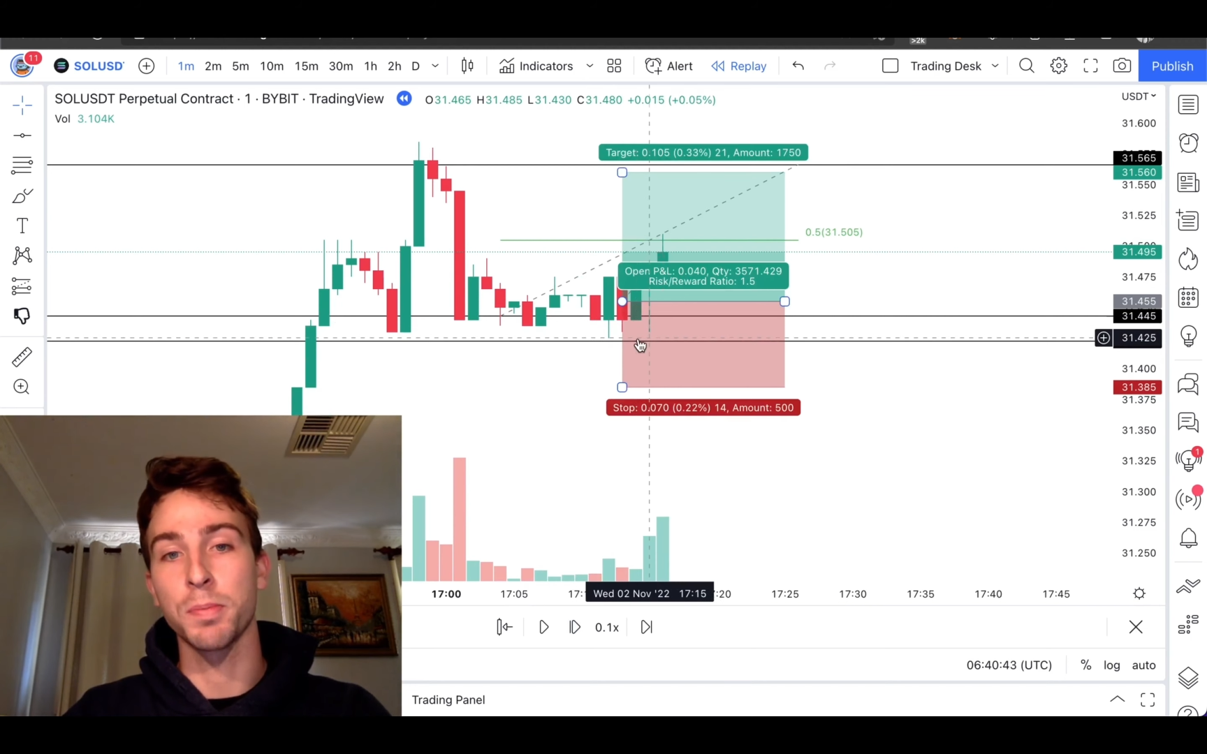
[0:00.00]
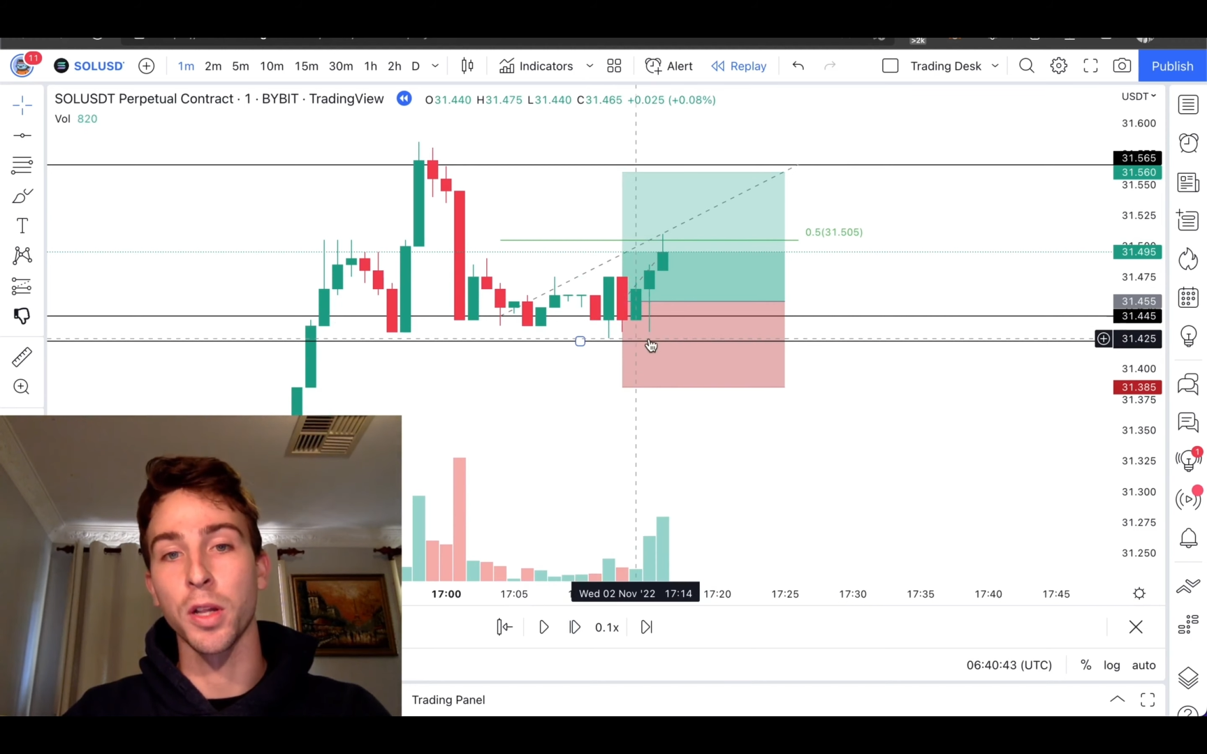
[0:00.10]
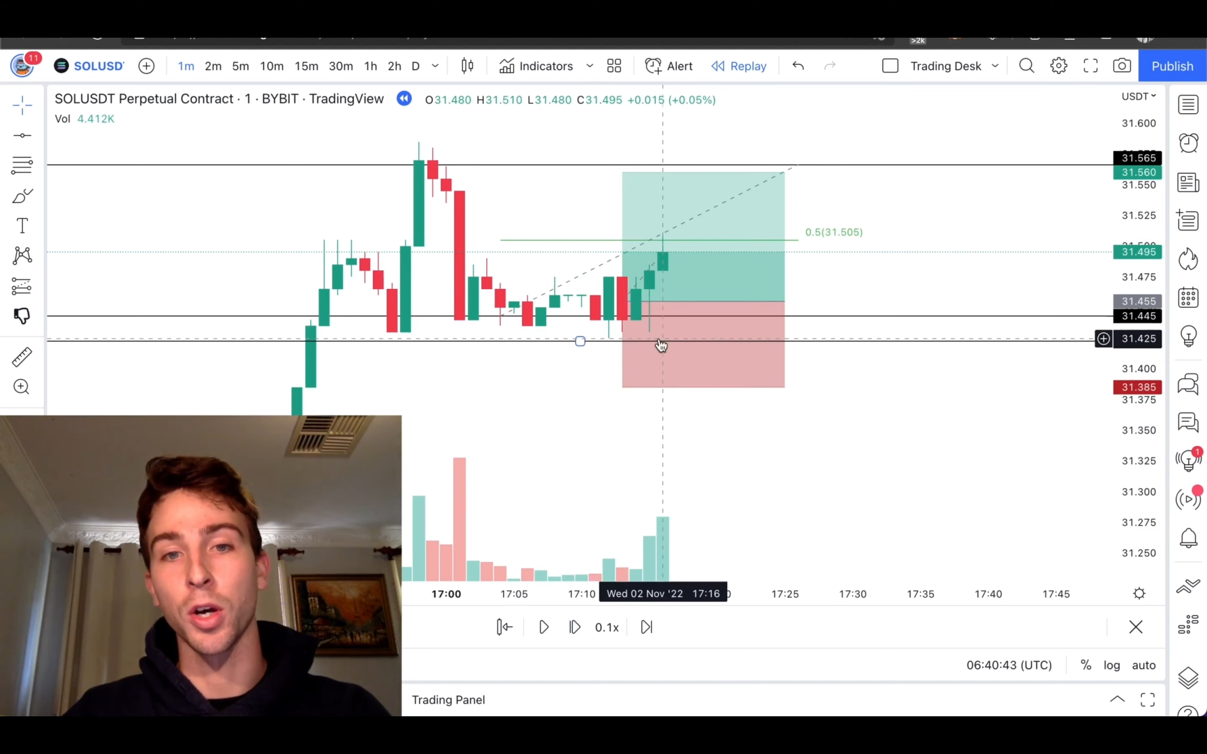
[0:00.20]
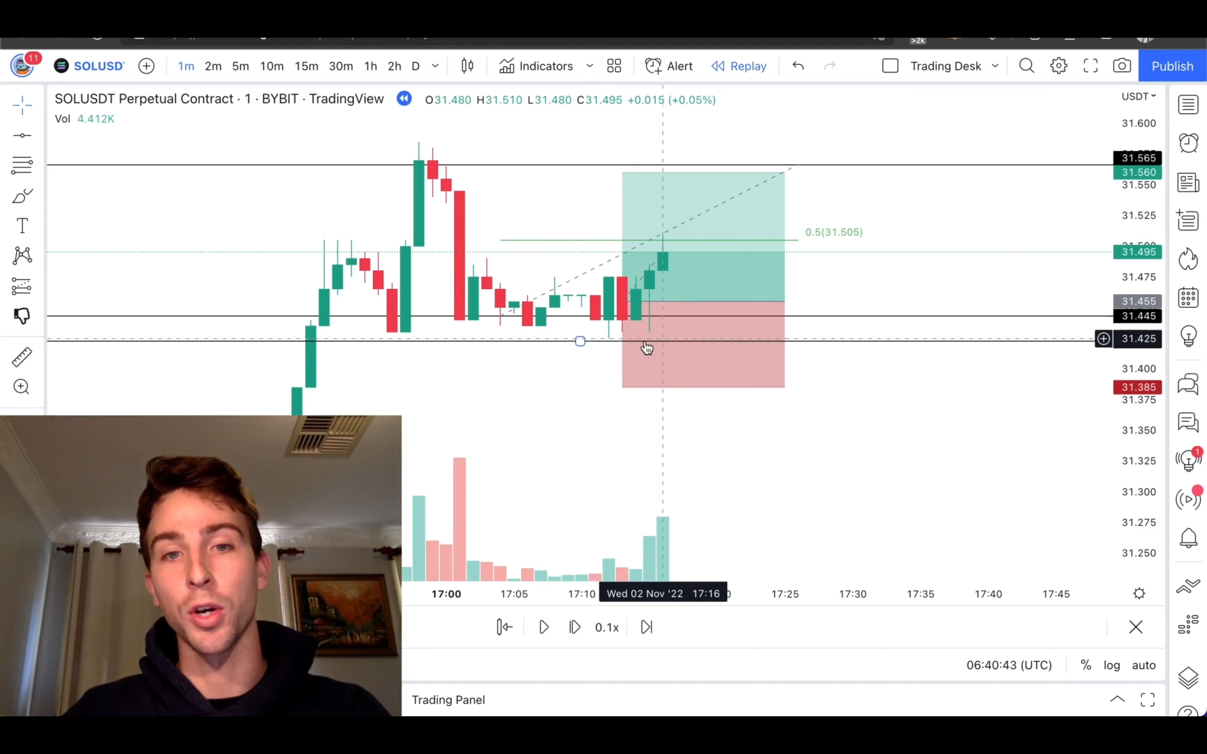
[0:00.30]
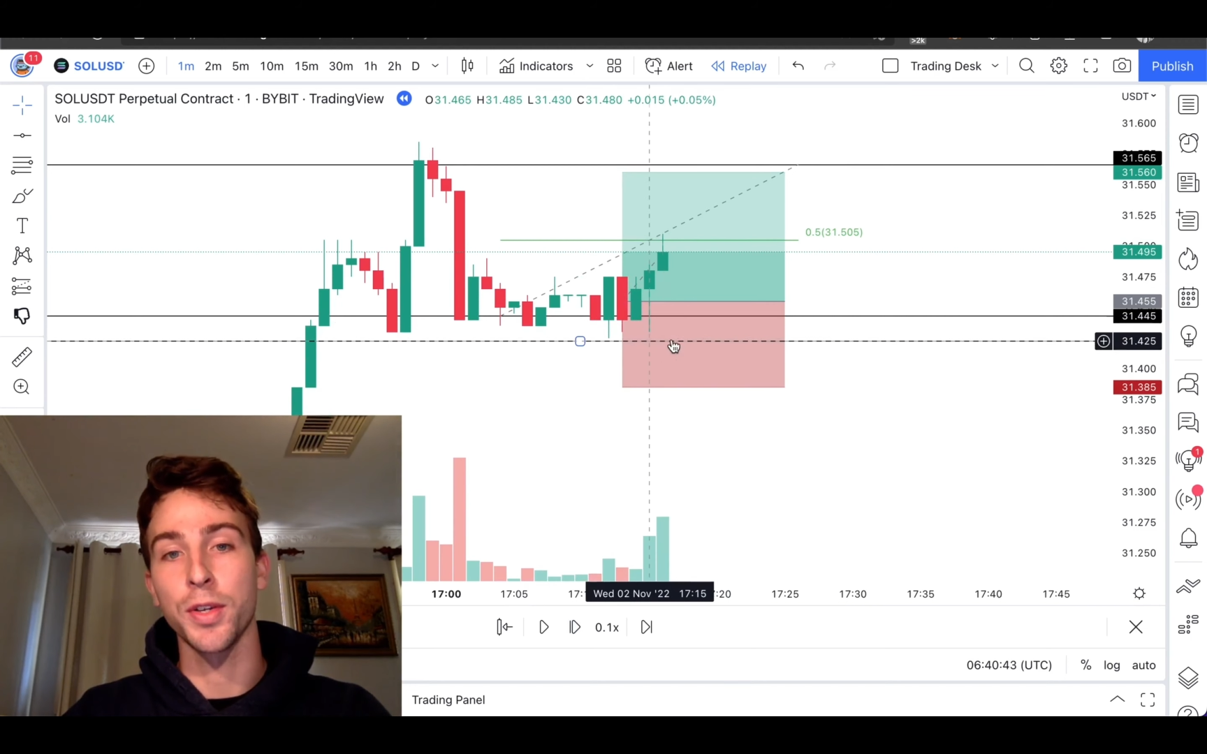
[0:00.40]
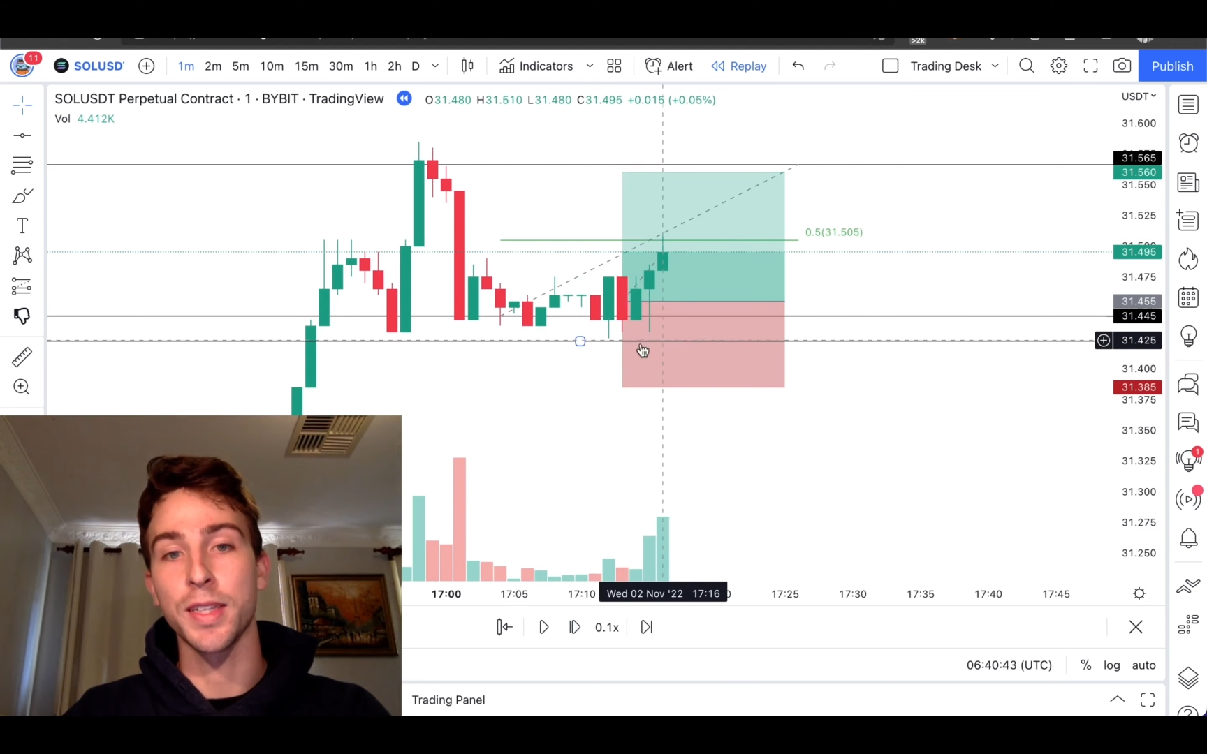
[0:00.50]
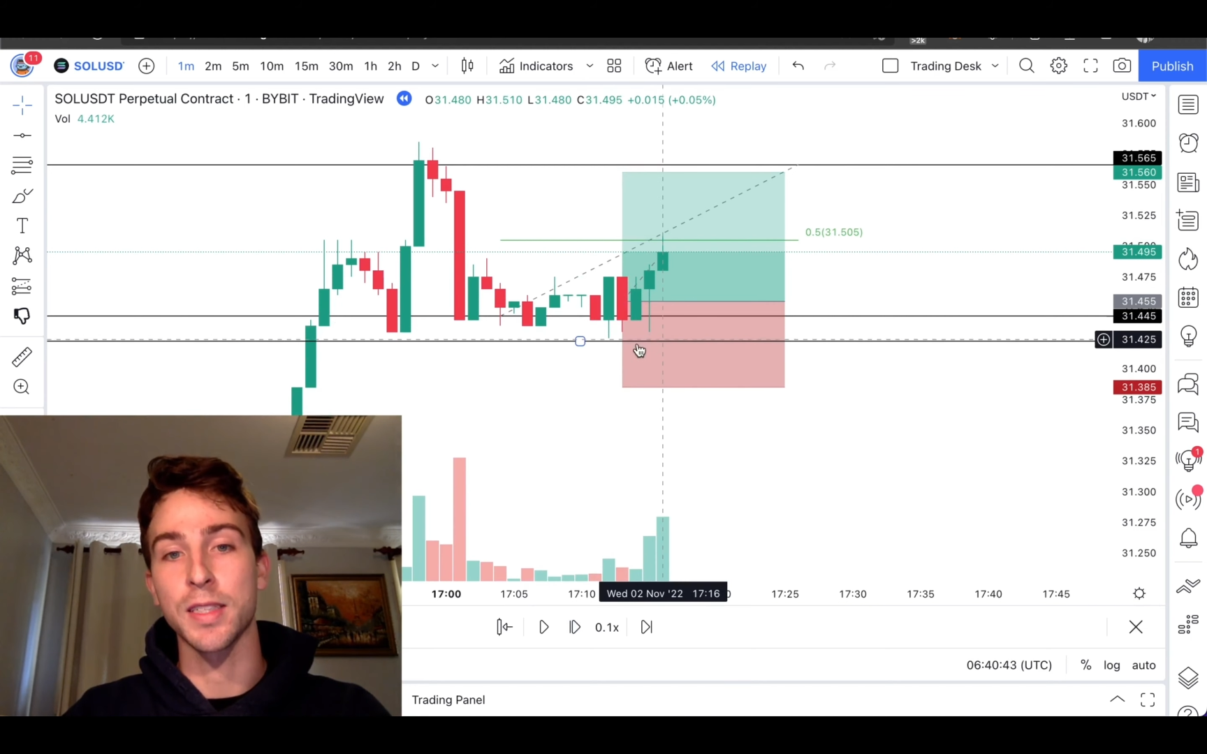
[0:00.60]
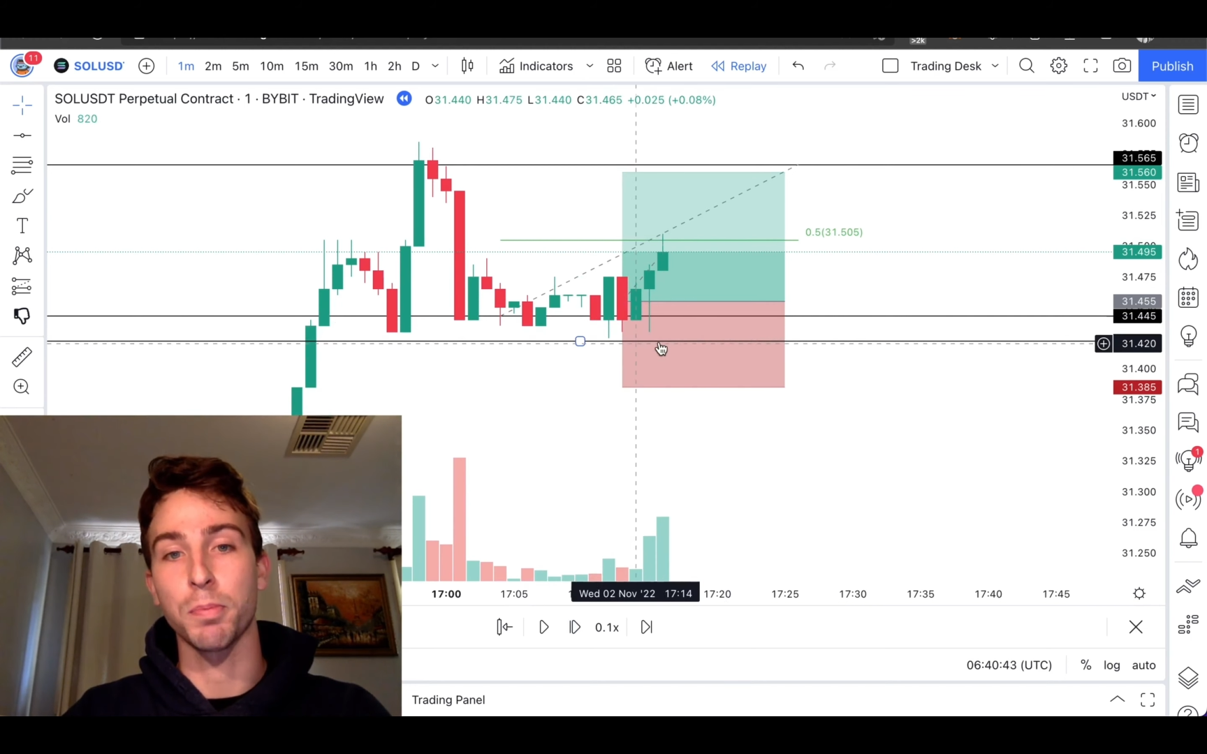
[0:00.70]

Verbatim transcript: below this